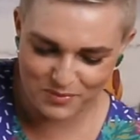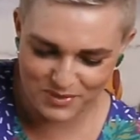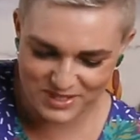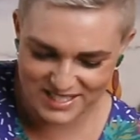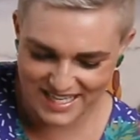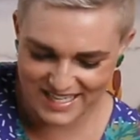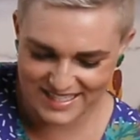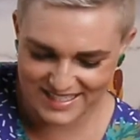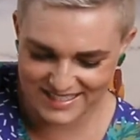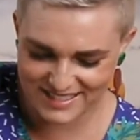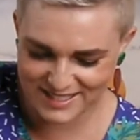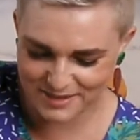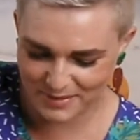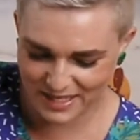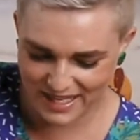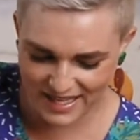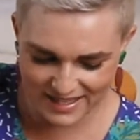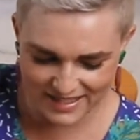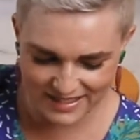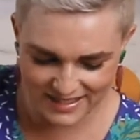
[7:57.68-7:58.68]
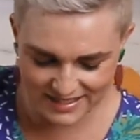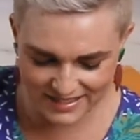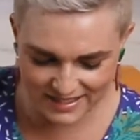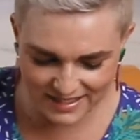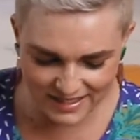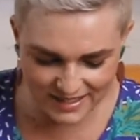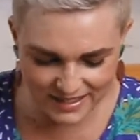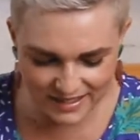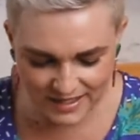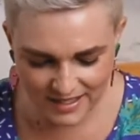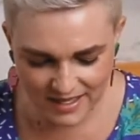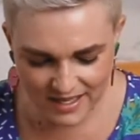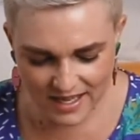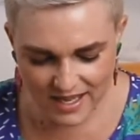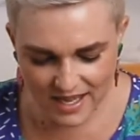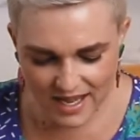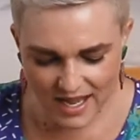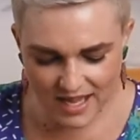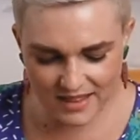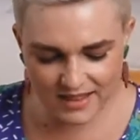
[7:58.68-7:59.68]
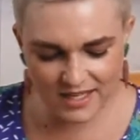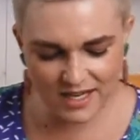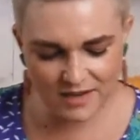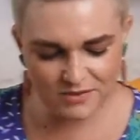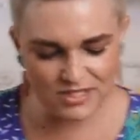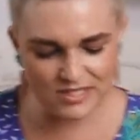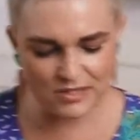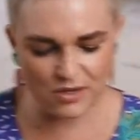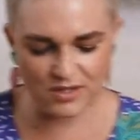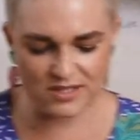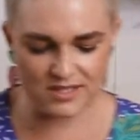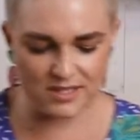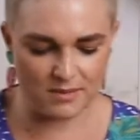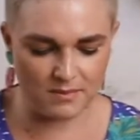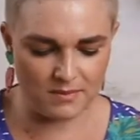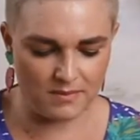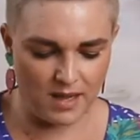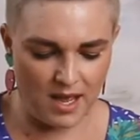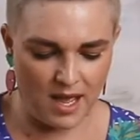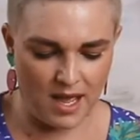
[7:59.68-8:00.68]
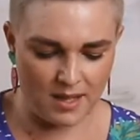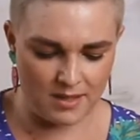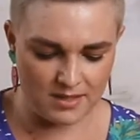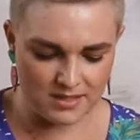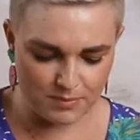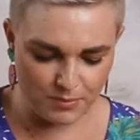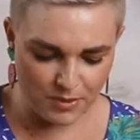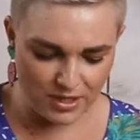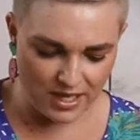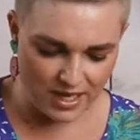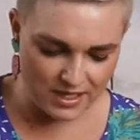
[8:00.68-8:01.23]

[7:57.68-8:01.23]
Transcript: pretending to be elegant here. And then I've just got some spring